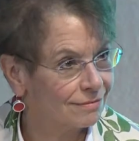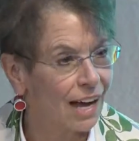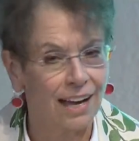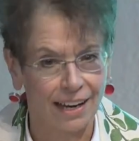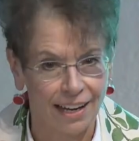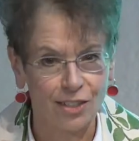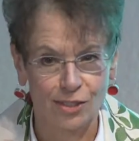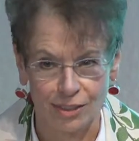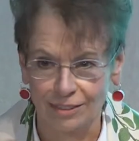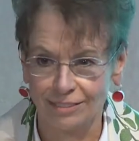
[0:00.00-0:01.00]
I
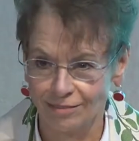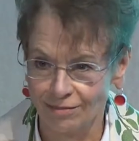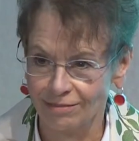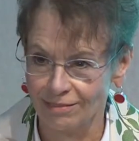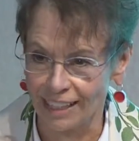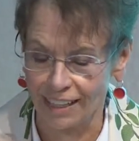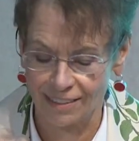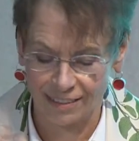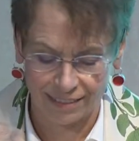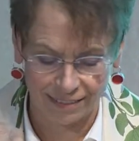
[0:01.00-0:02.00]
ask you.
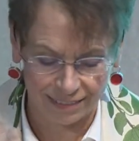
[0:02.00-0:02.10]
Yes.